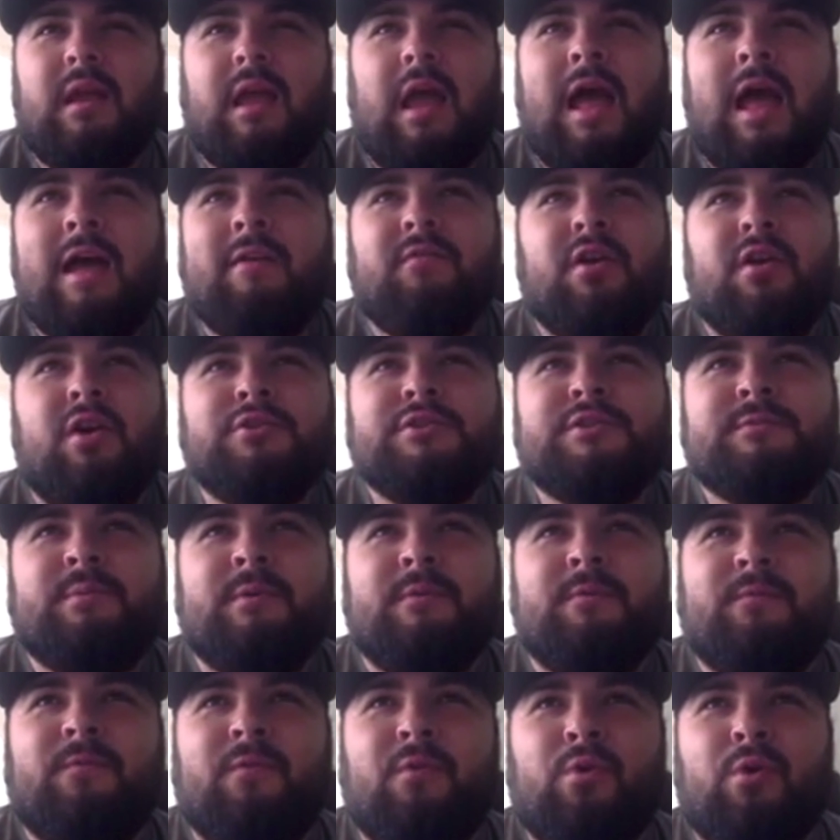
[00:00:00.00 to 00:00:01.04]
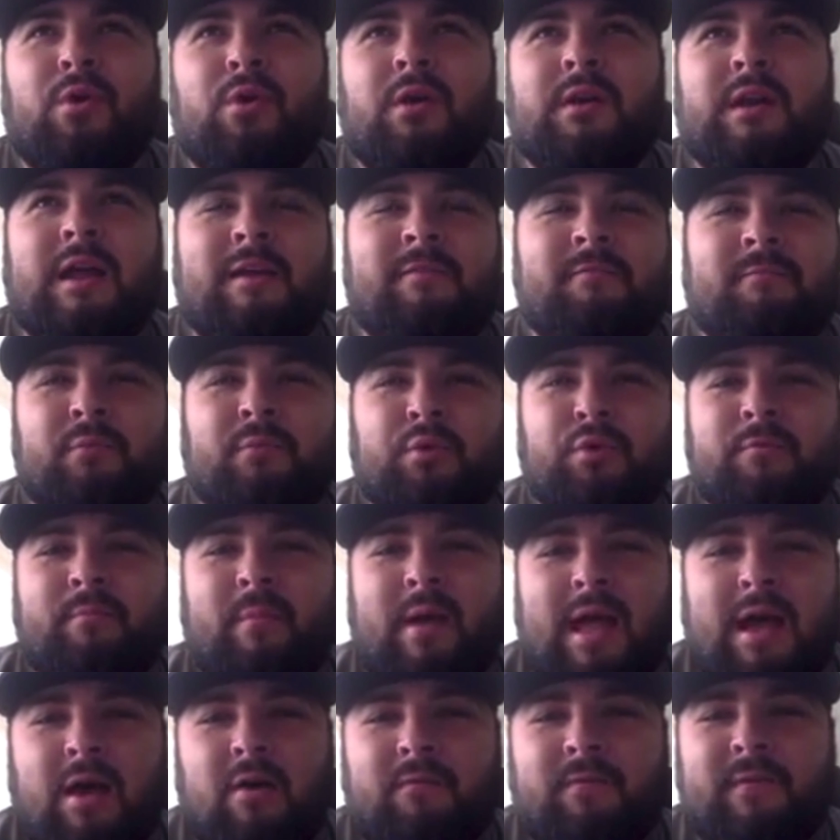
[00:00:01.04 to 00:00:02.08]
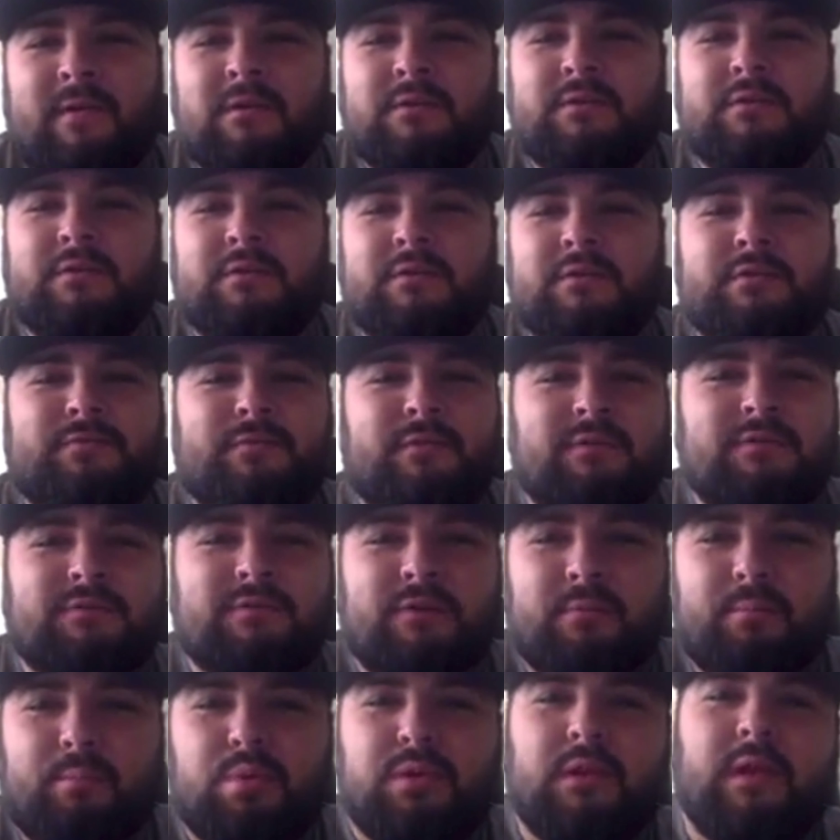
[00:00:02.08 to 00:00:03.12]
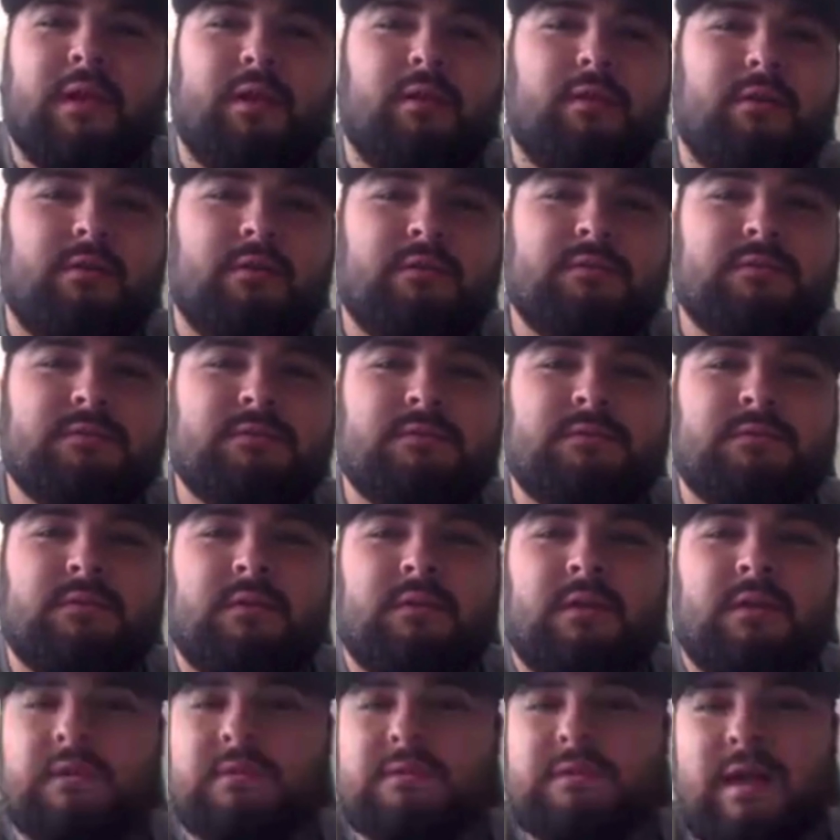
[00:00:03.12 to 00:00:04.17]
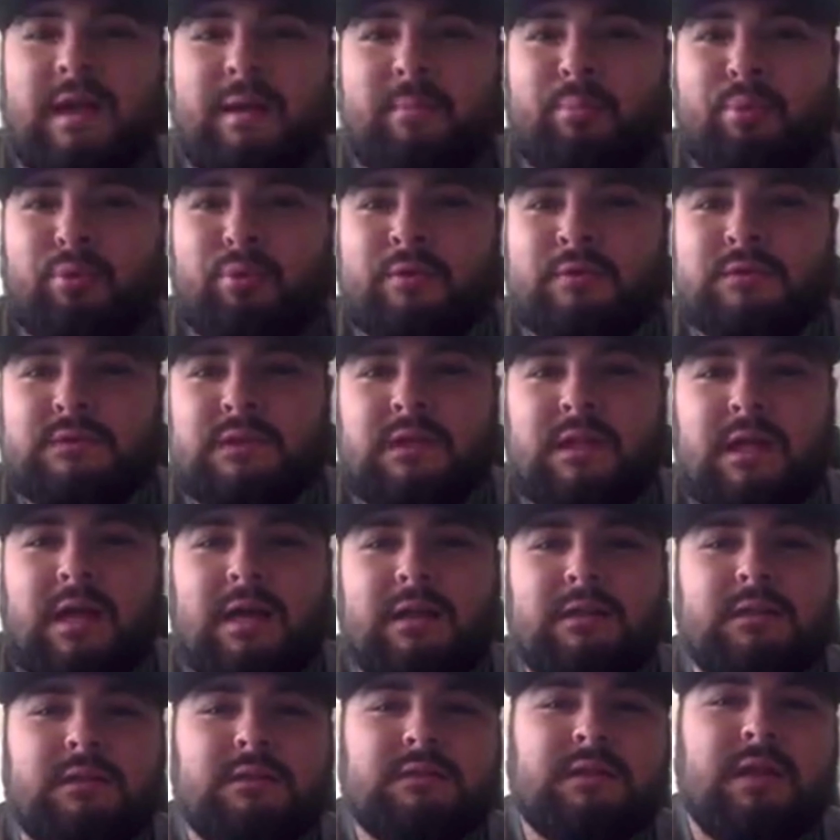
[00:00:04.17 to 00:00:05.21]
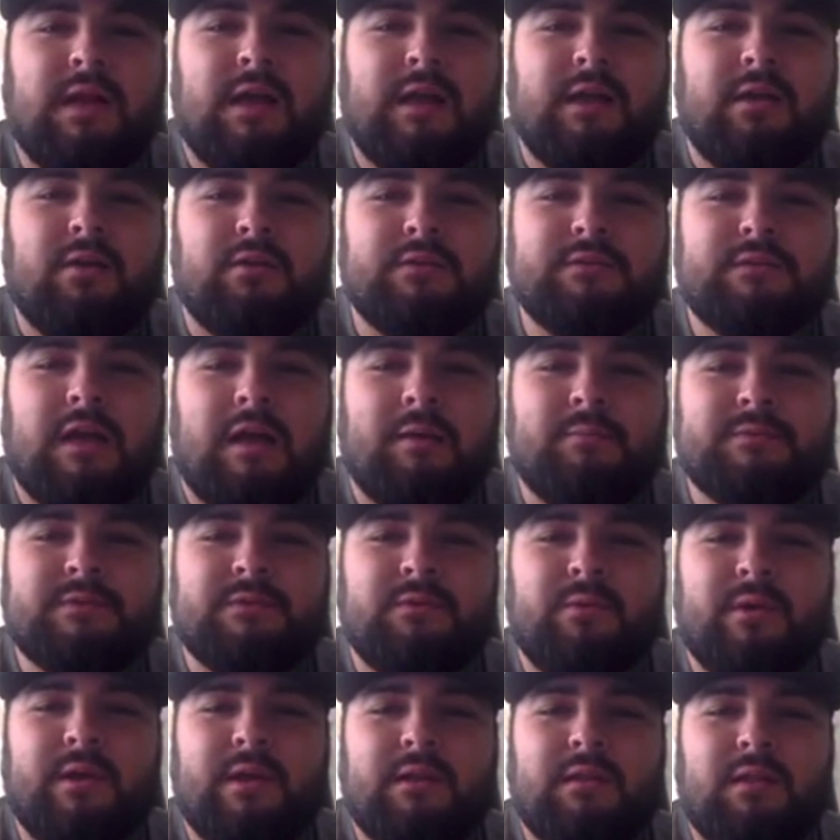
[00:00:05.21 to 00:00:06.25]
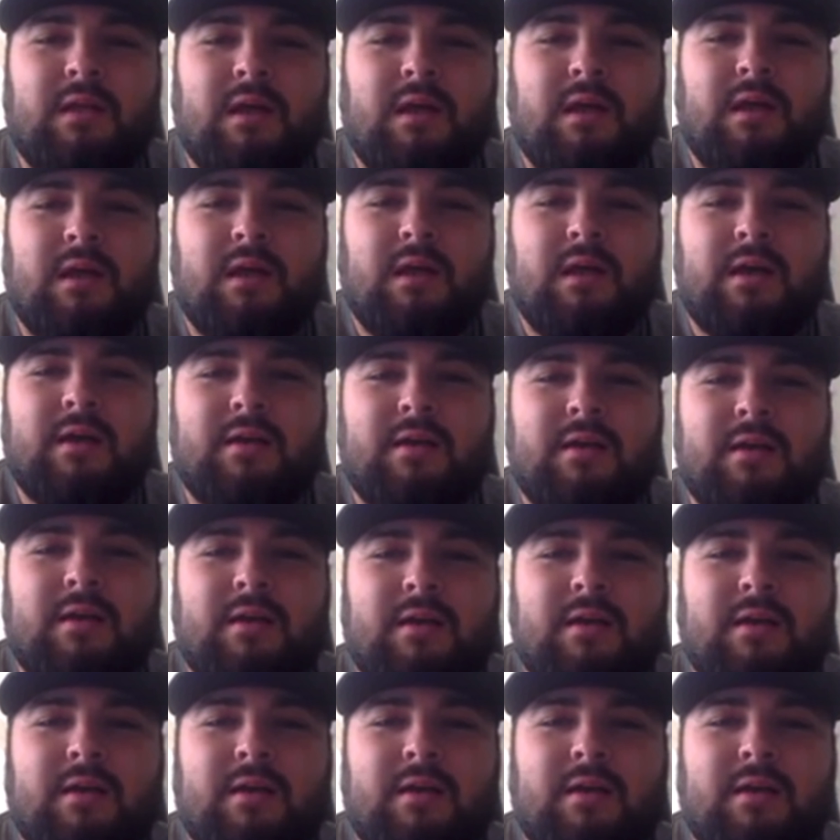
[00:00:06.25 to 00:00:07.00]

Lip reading: I've coached before and I've moved my outfielders for certain players. This guy pulls a lot. This guy goes opposite way a lot.